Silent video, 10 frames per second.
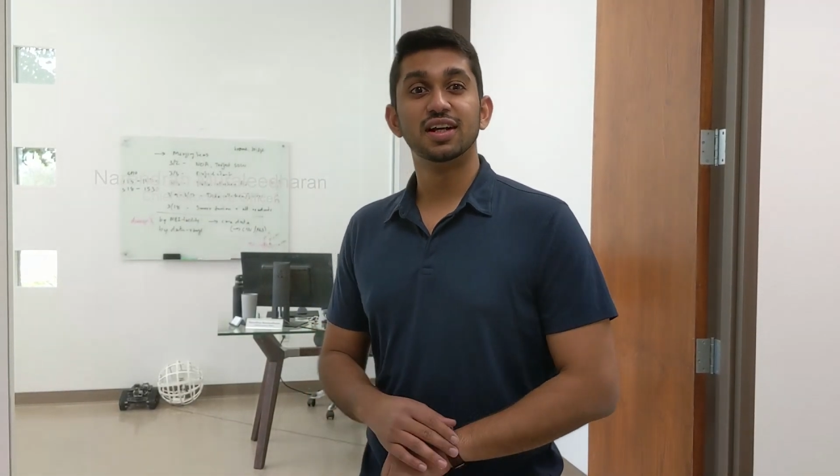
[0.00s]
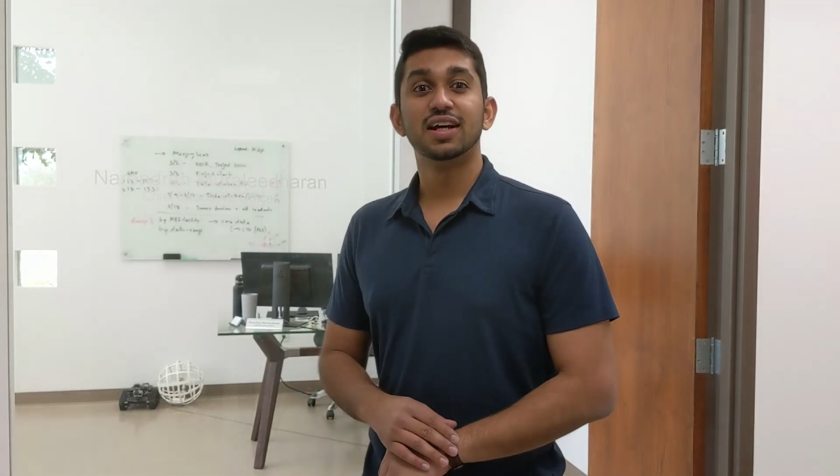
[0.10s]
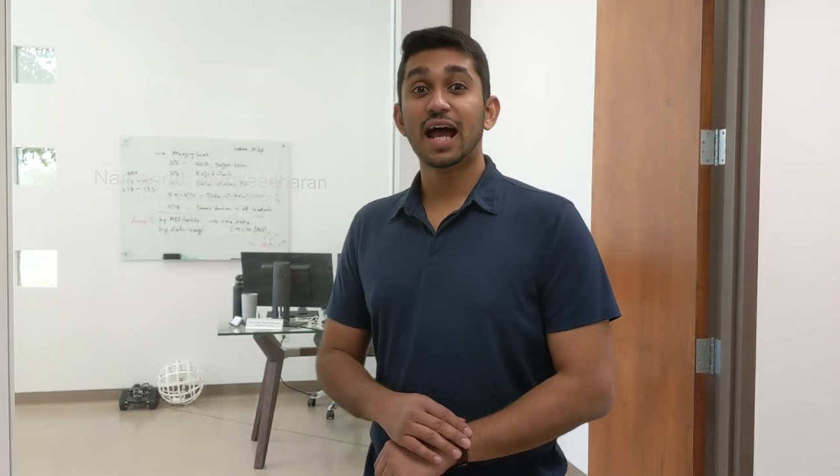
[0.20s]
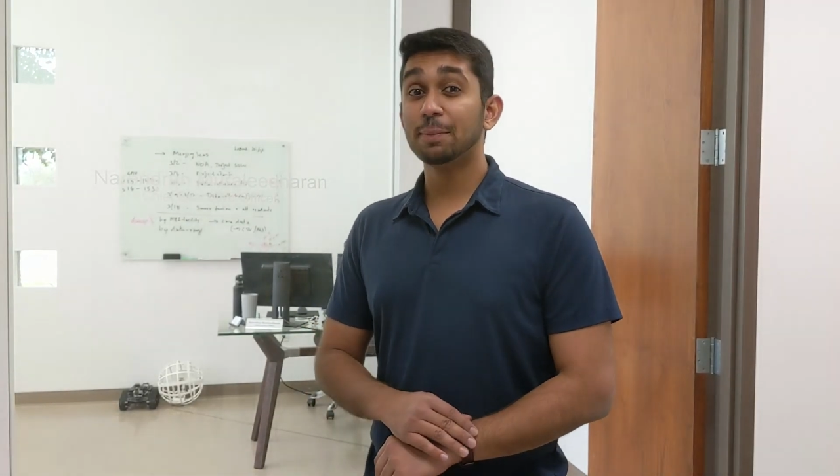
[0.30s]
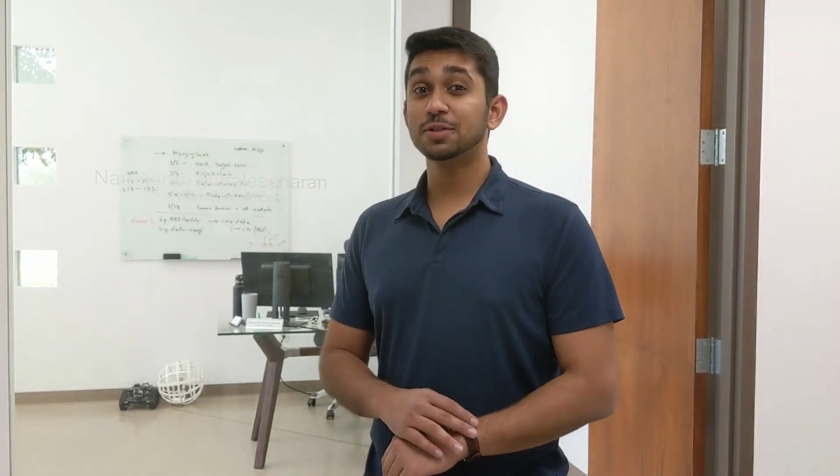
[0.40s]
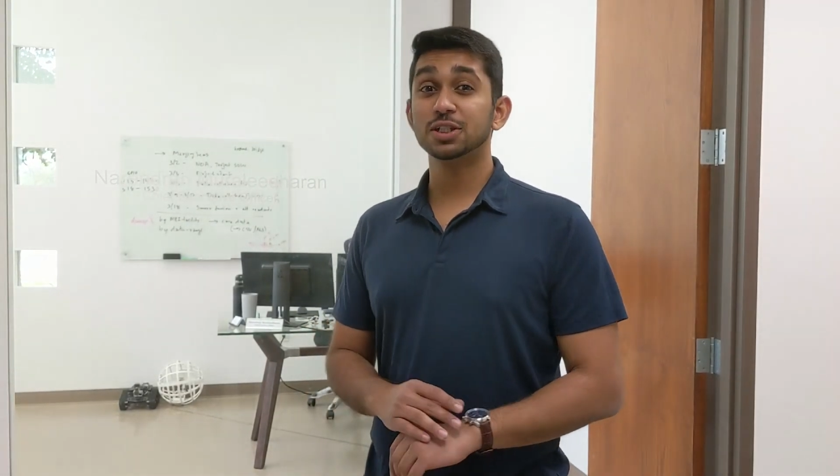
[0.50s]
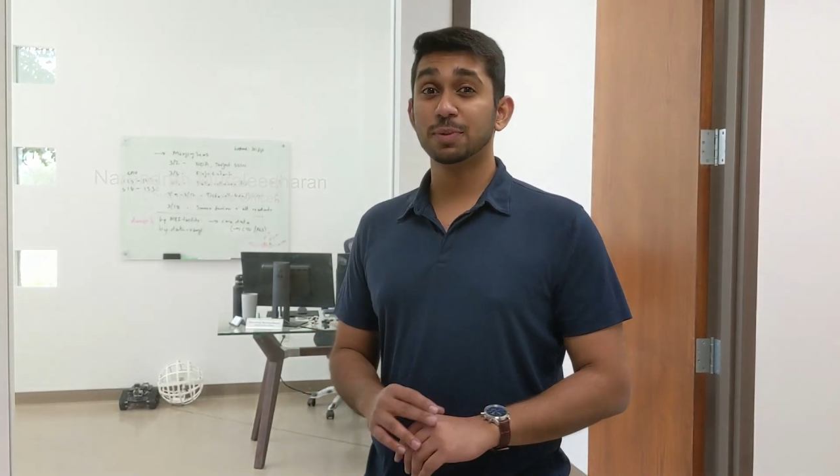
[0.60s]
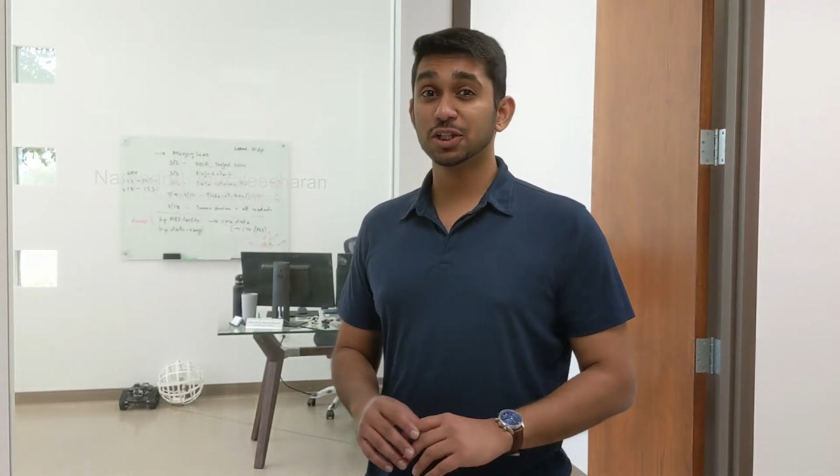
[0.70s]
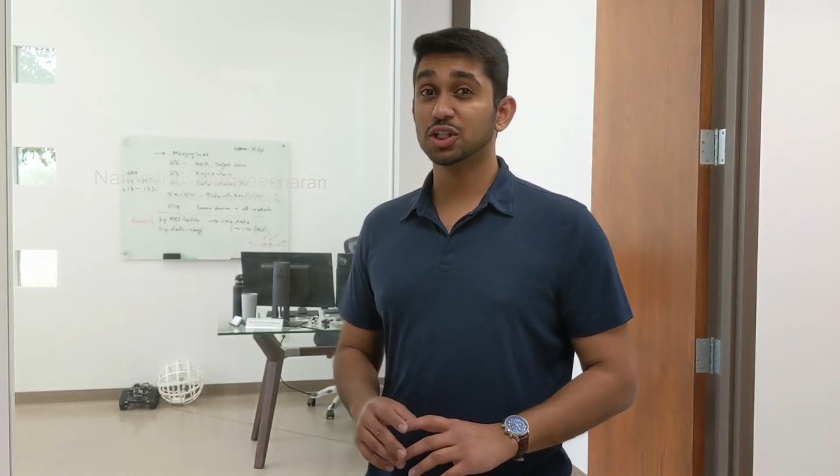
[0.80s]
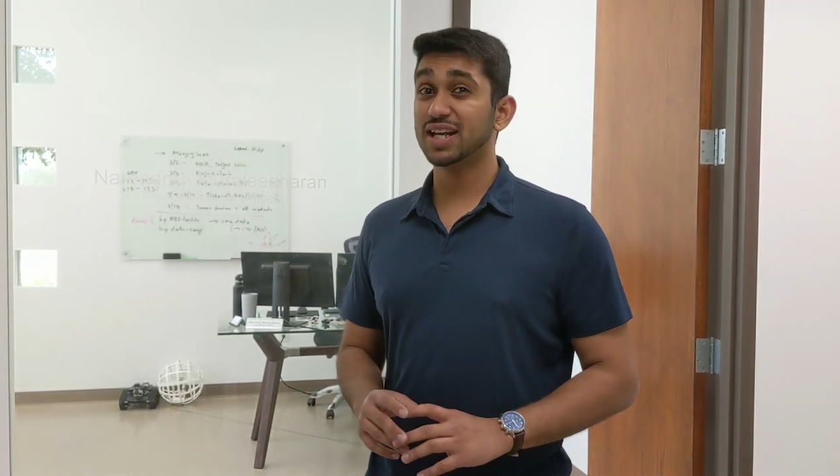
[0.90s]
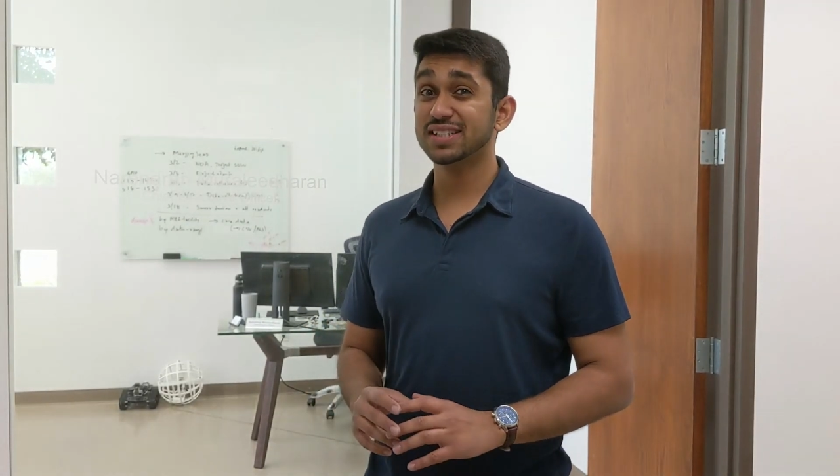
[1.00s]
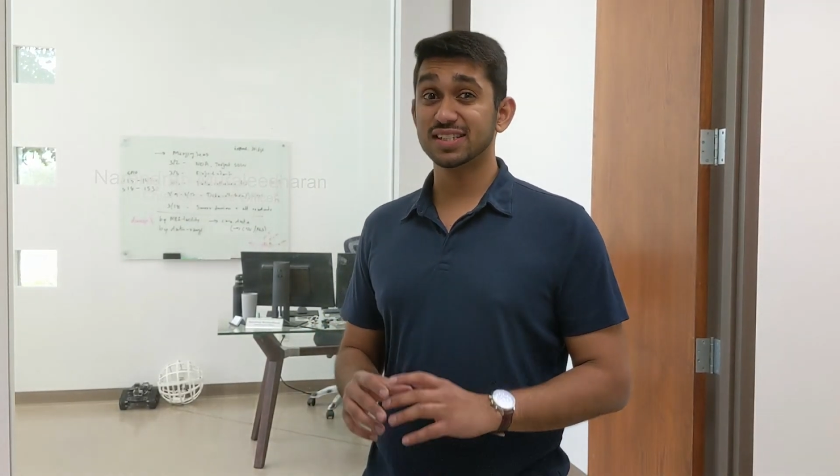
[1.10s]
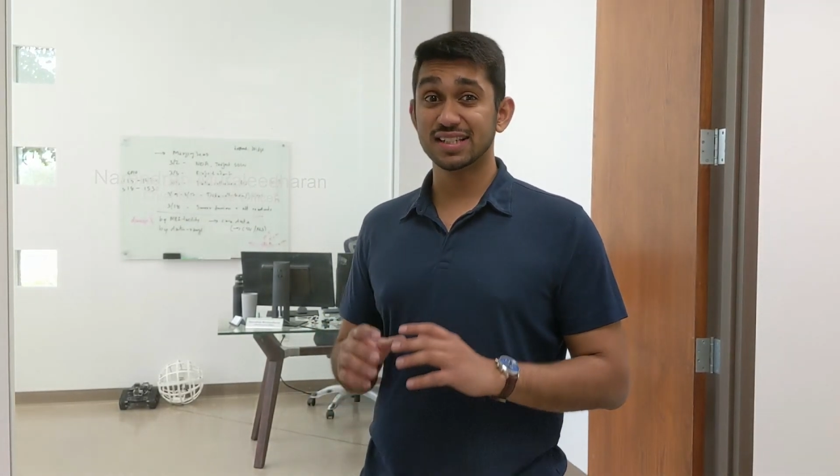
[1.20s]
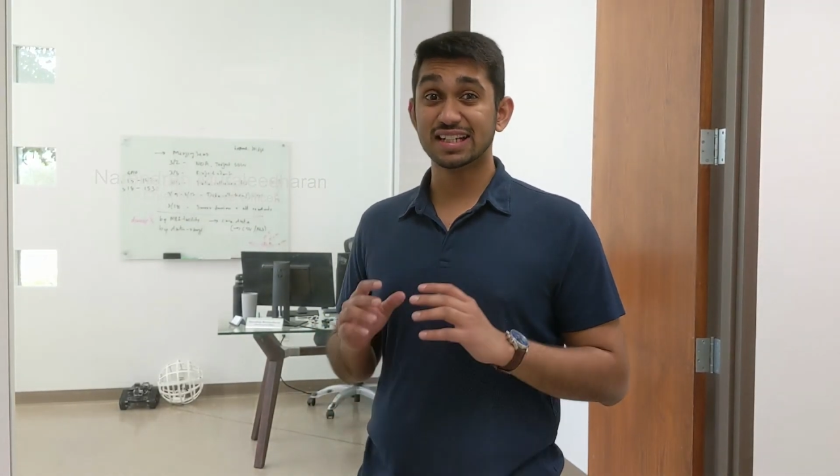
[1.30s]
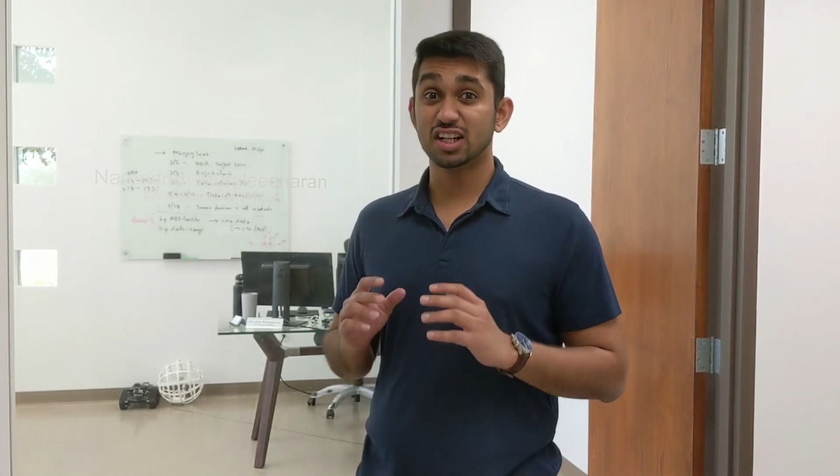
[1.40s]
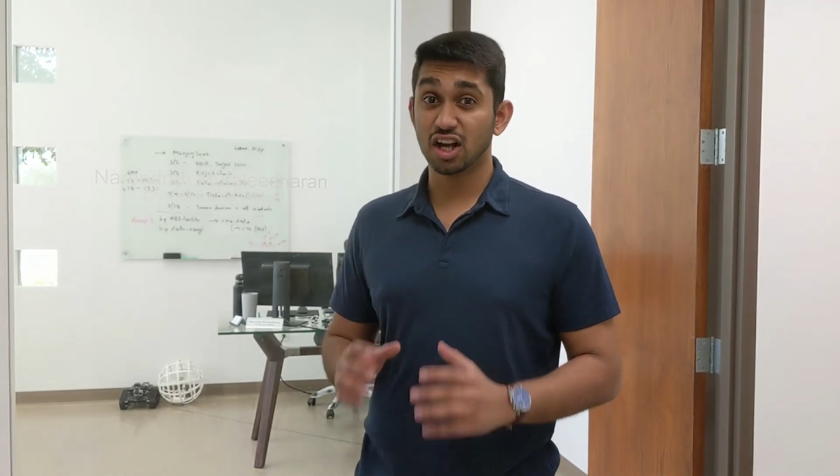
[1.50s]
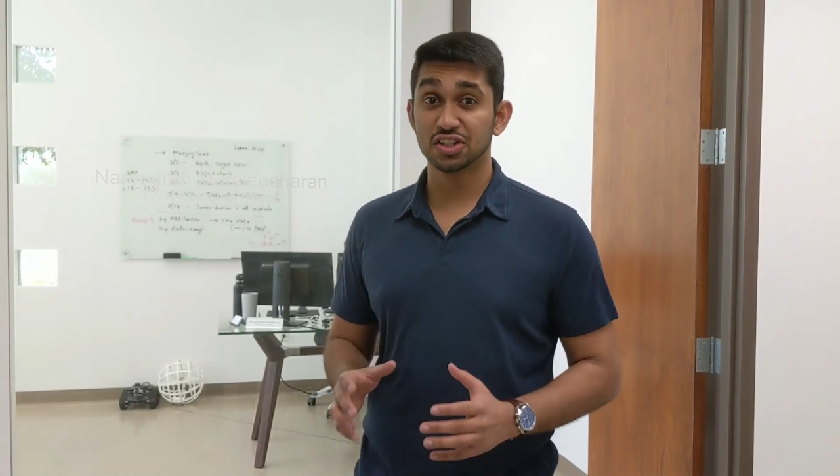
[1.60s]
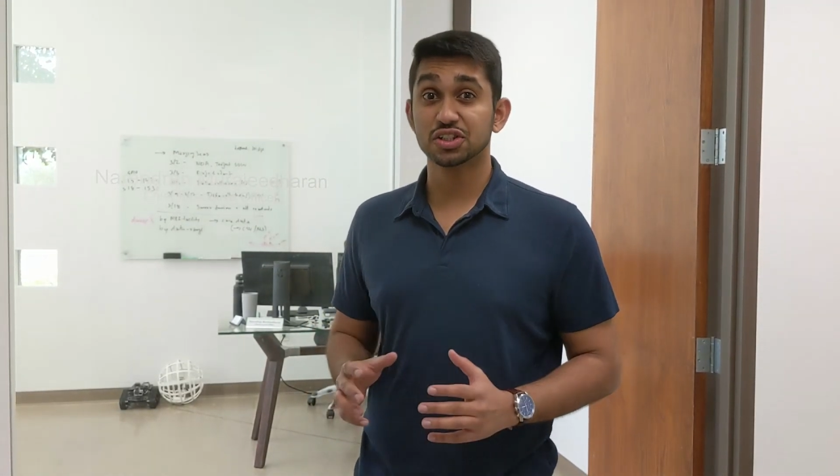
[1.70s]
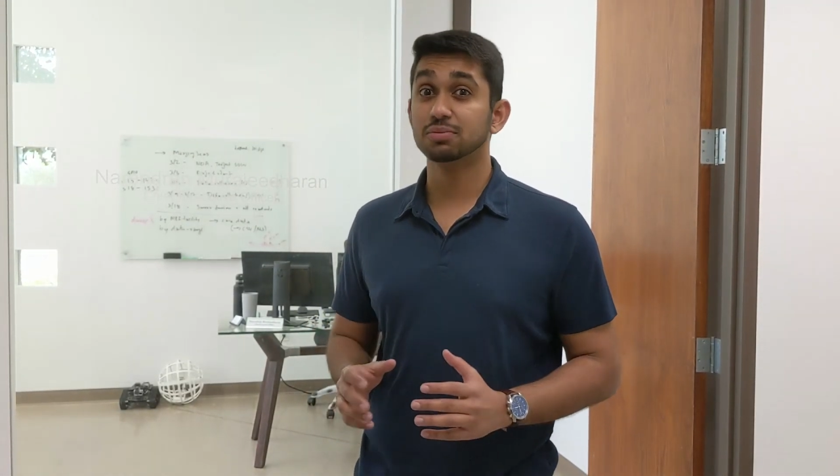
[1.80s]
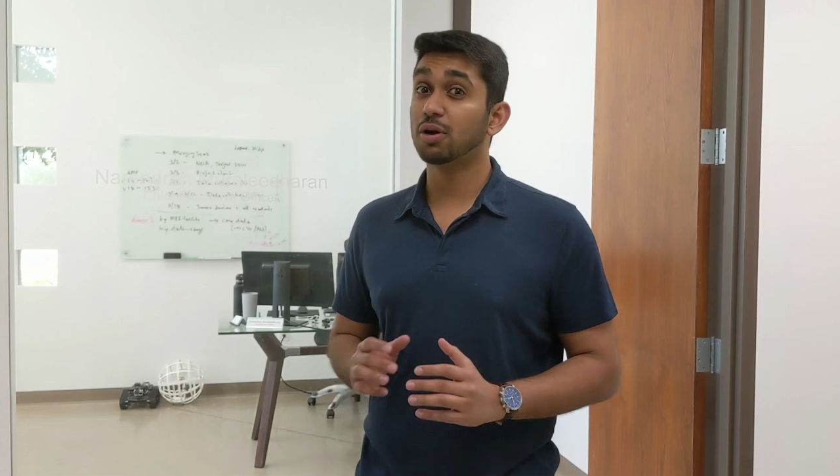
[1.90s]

Aptus specializes in custom